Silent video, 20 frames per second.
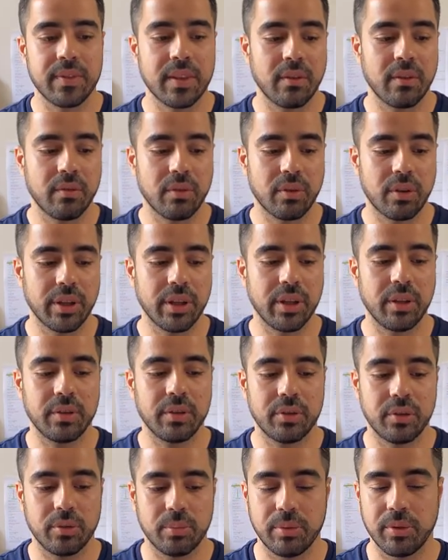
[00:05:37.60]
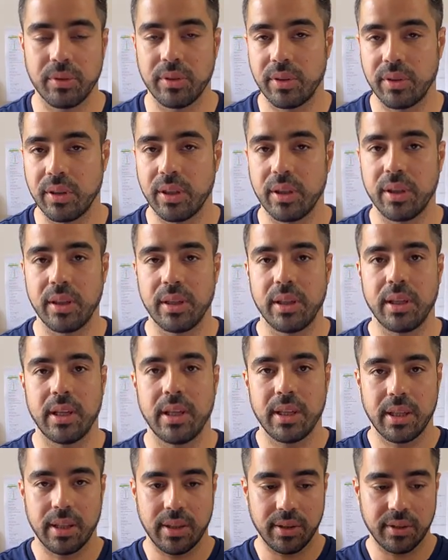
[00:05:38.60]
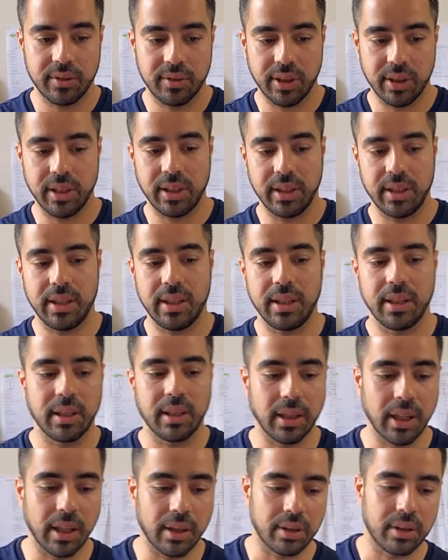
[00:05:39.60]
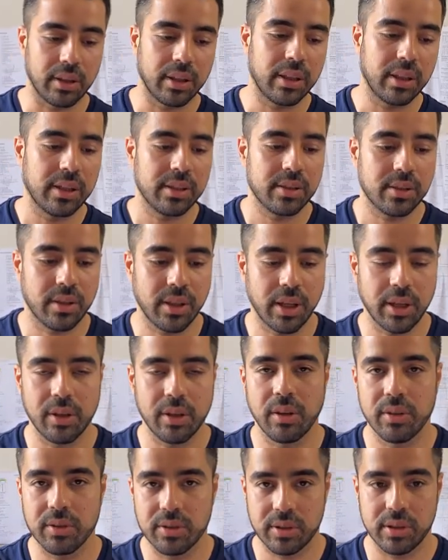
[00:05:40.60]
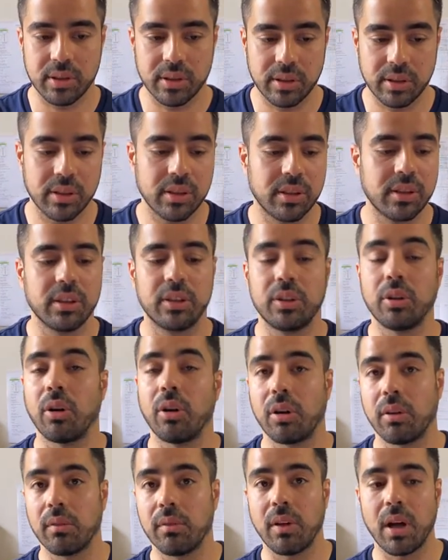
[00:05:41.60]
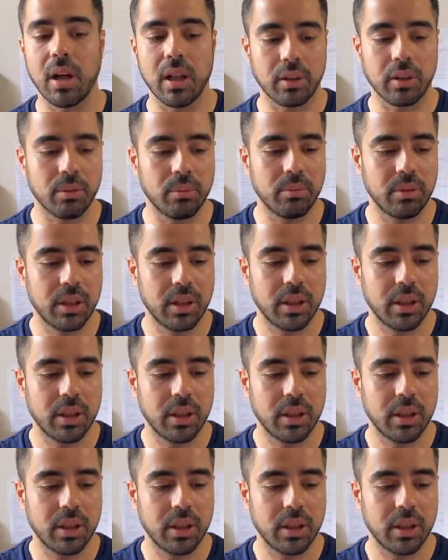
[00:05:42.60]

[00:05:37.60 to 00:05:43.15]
for you to put the T letter so that you know it's just the total volume.